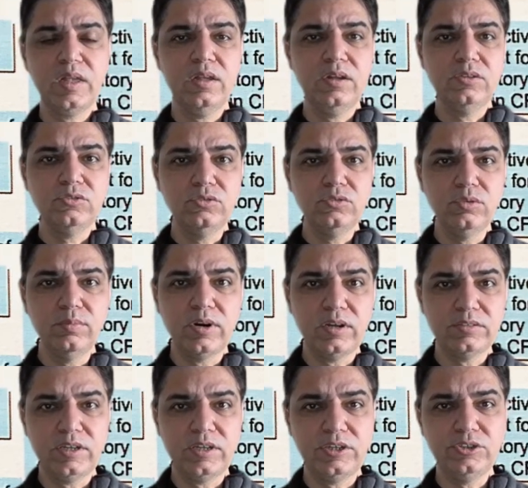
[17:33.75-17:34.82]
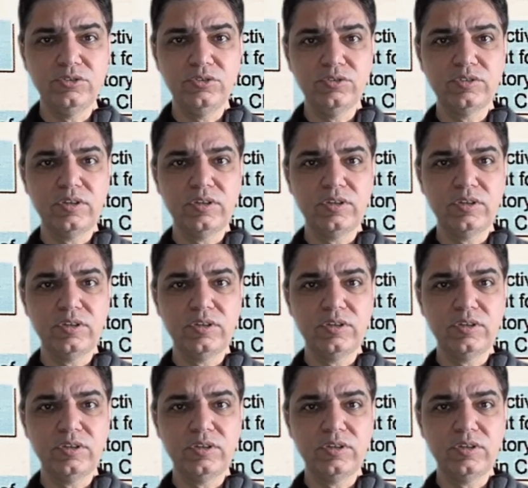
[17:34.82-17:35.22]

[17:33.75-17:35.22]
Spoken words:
Pseudomonas aeruginosa.